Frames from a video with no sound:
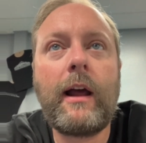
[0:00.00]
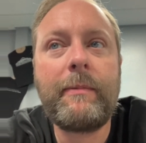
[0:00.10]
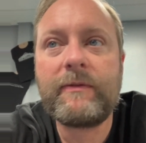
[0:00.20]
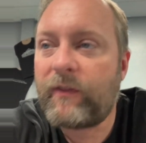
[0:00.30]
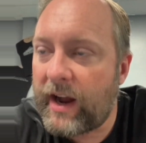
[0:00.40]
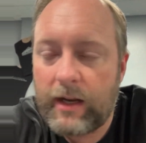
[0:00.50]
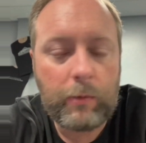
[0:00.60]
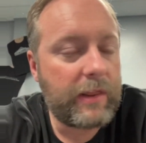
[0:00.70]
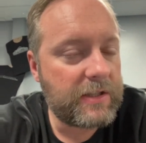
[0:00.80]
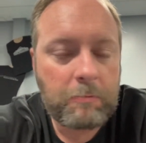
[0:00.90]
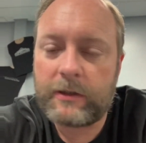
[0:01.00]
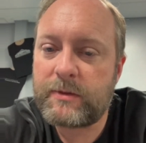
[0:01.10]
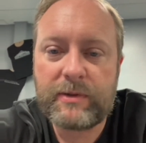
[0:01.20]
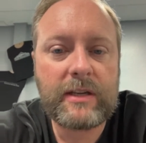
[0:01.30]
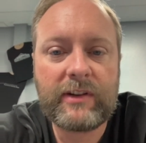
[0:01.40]
I've been fighting with this one
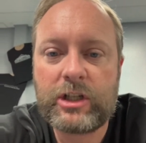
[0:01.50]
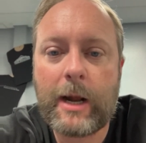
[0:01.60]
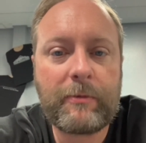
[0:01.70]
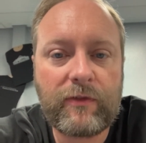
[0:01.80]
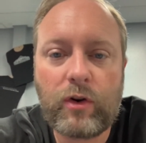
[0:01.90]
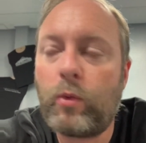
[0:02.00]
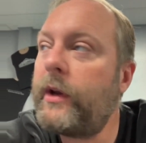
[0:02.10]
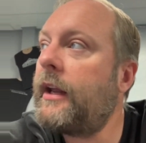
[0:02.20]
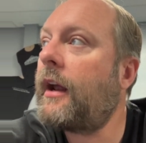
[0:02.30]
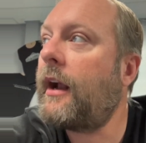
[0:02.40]
specific chapter for a week.